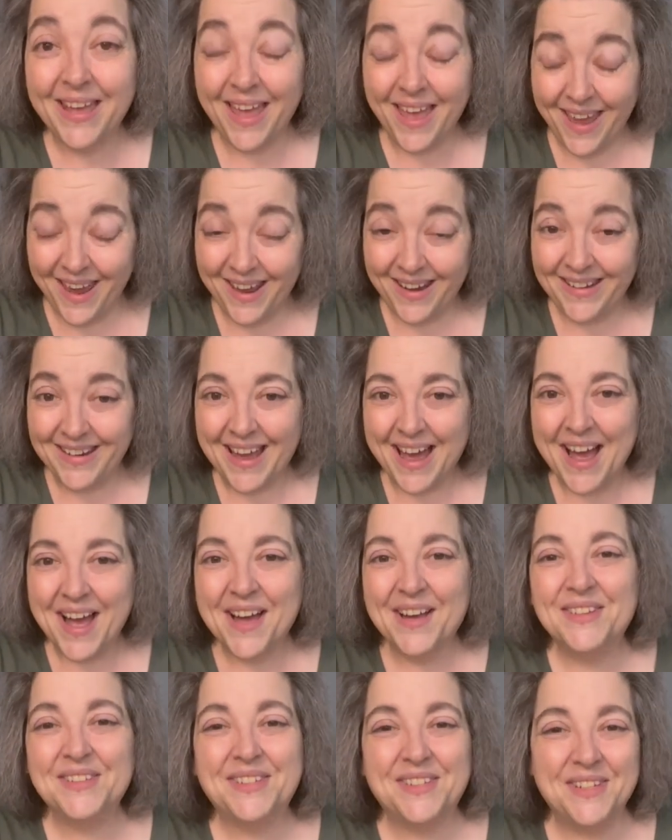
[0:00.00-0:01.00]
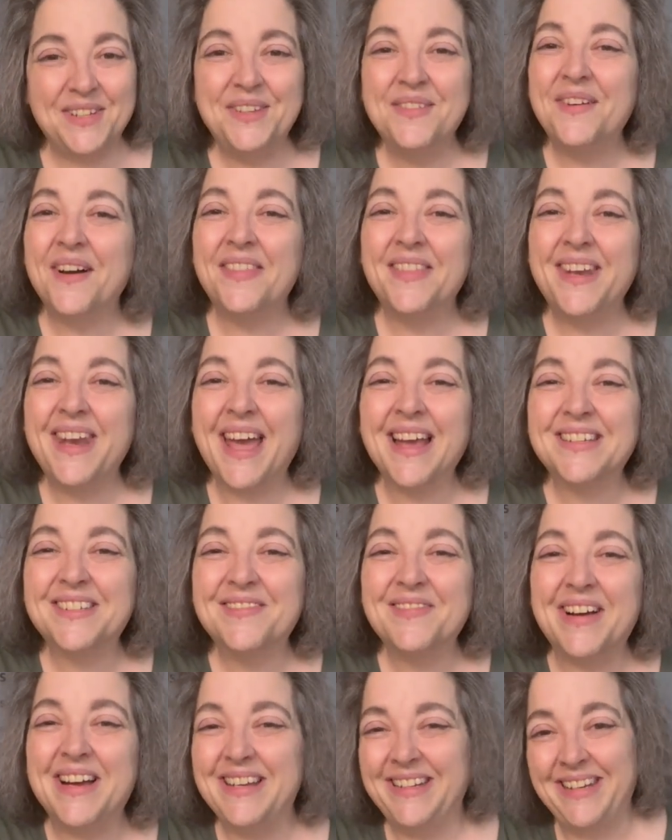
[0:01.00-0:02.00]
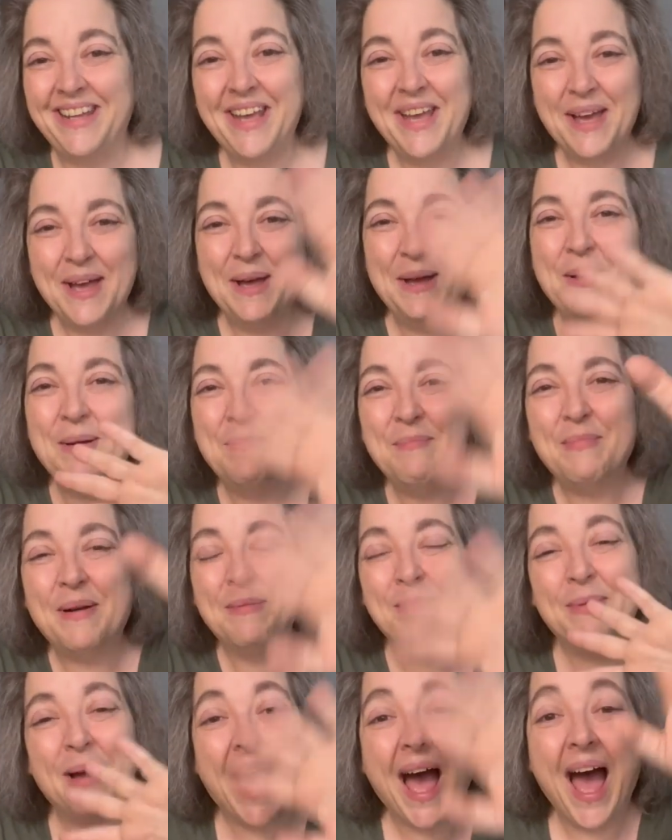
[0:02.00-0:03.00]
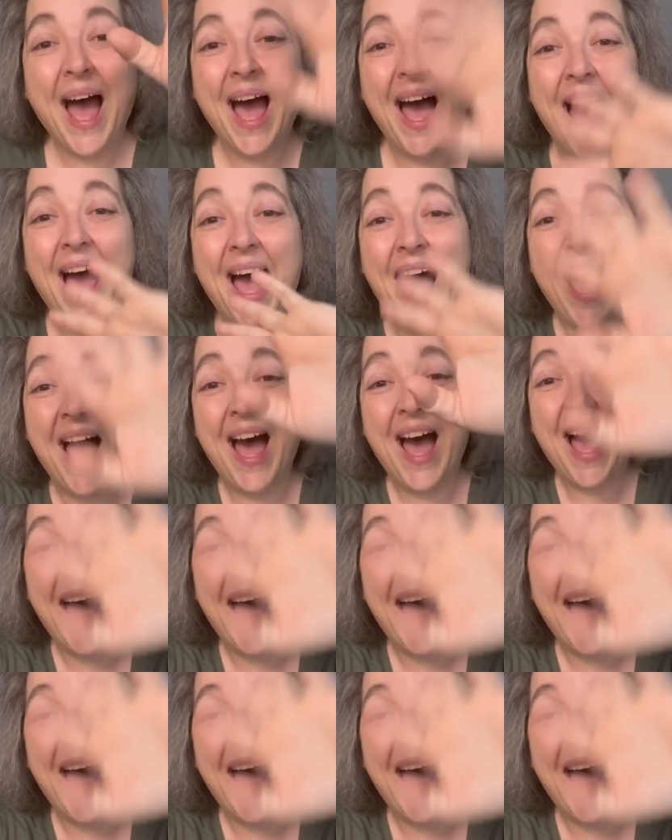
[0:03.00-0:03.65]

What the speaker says: And I'll see you on the next one. Bye-bye.